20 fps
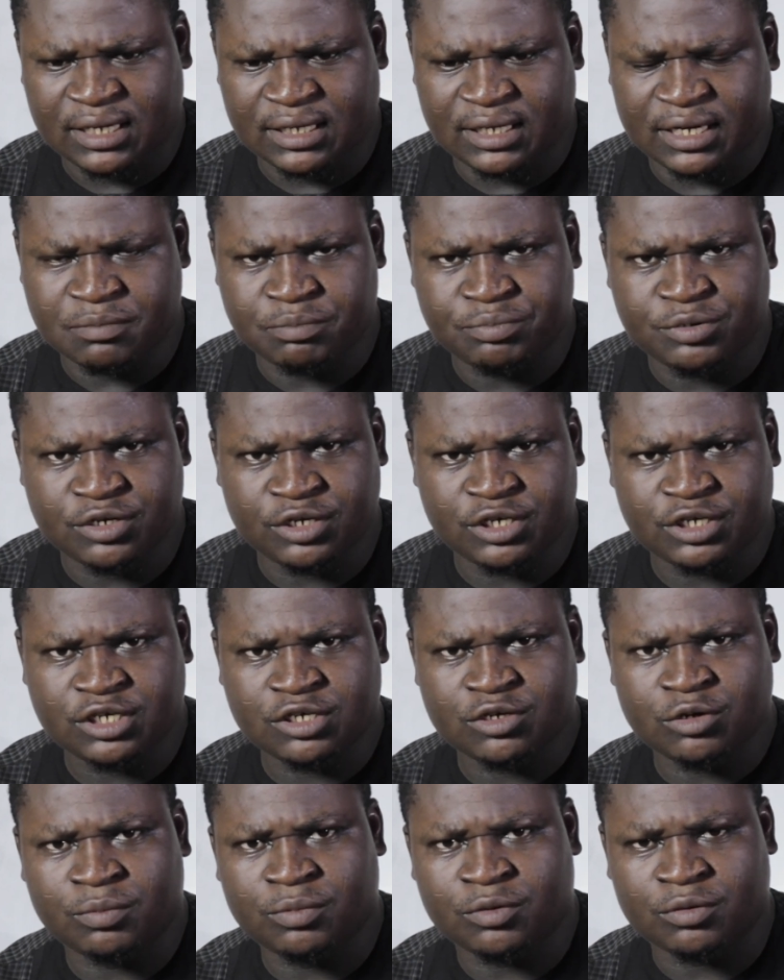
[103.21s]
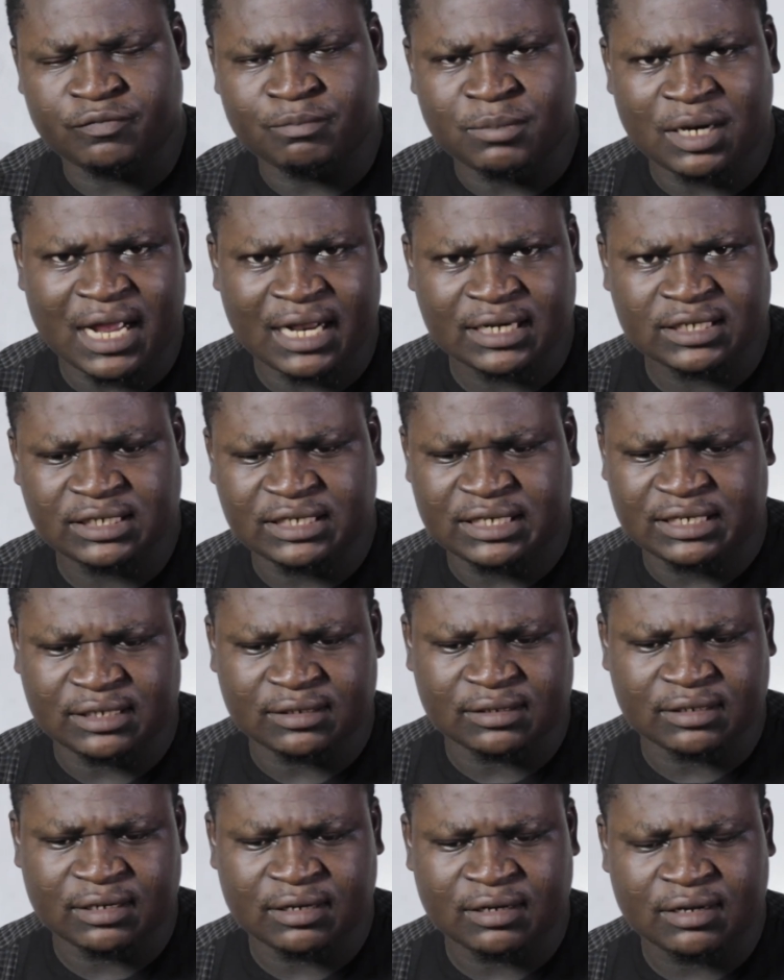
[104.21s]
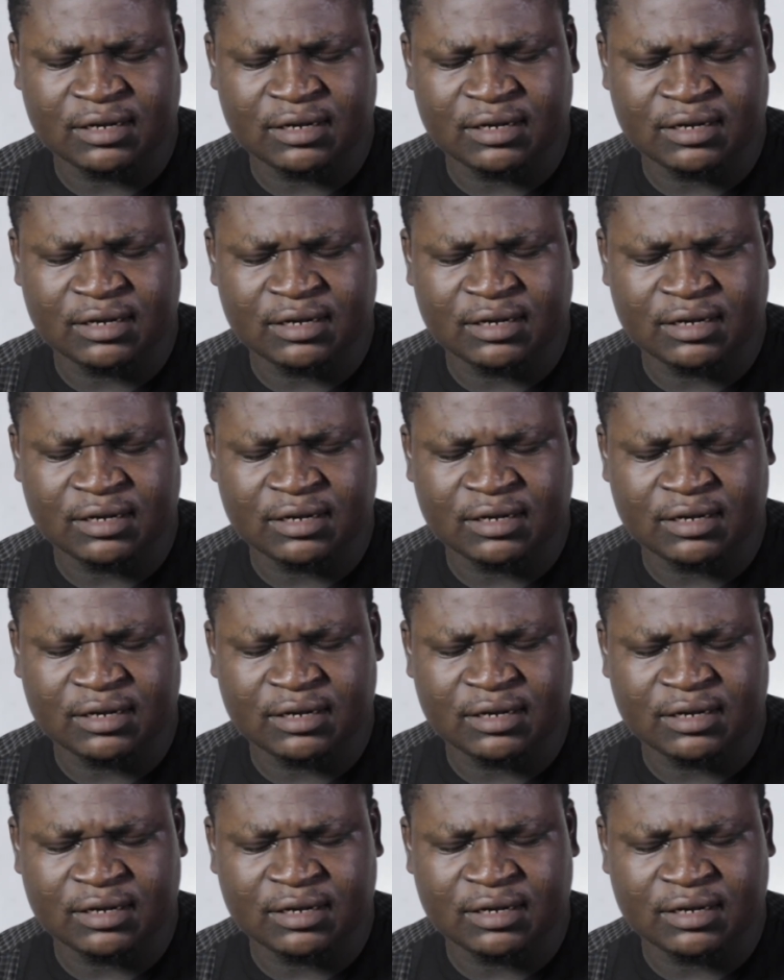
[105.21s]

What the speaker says: the impunity upon blacks in